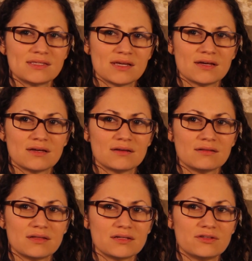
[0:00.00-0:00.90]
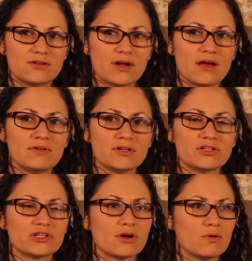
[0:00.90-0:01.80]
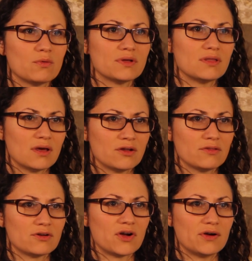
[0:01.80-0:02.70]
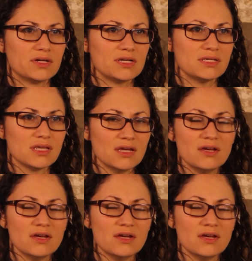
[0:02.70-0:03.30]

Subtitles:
like you're having a show with another artist,